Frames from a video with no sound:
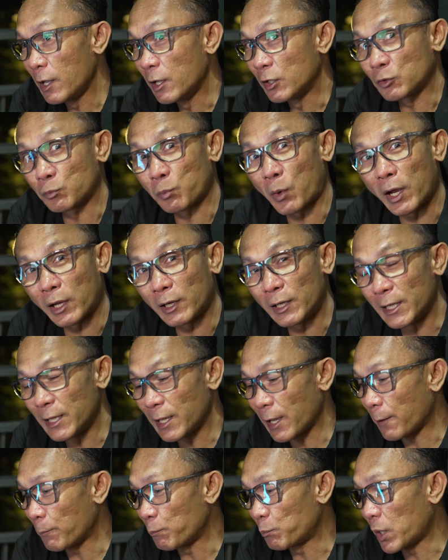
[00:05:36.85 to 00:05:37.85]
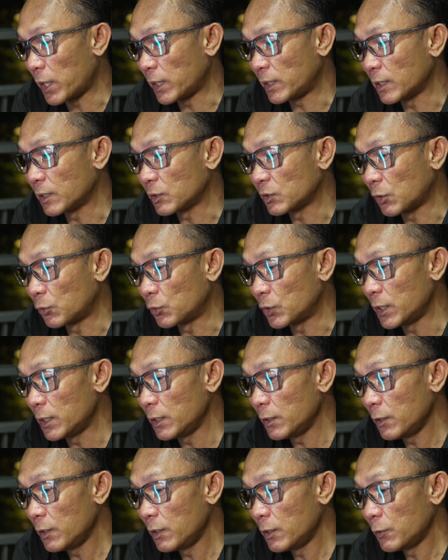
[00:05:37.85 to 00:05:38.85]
sparkly and brighter sounding,